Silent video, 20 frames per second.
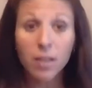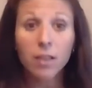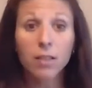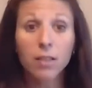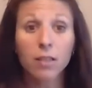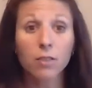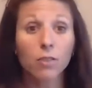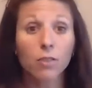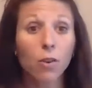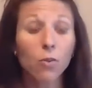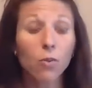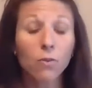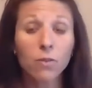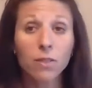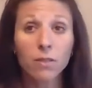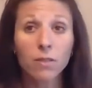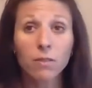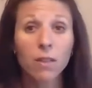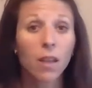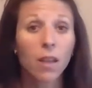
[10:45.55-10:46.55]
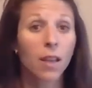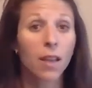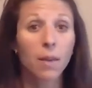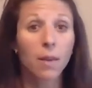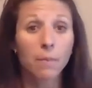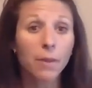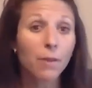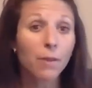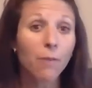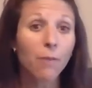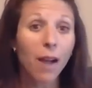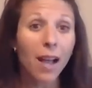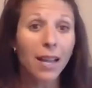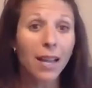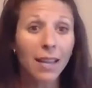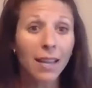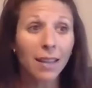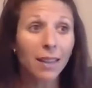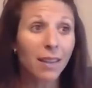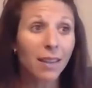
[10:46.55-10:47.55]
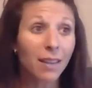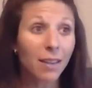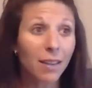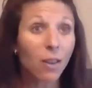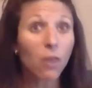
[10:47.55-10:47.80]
So don't be riding and then,